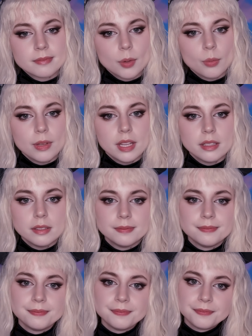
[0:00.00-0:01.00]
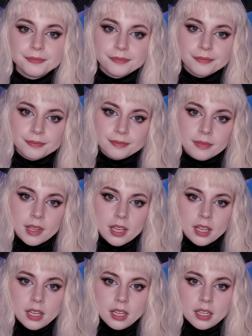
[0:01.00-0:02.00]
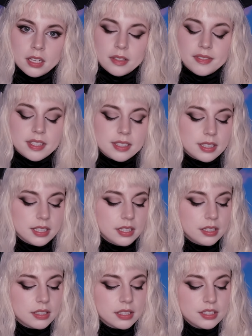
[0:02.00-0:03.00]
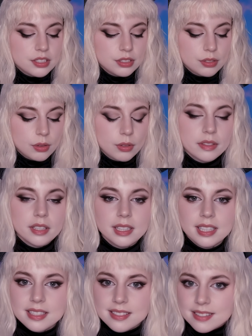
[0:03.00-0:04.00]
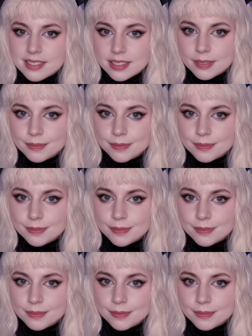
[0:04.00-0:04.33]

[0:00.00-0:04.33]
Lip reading: Well, obviously that you're on the list.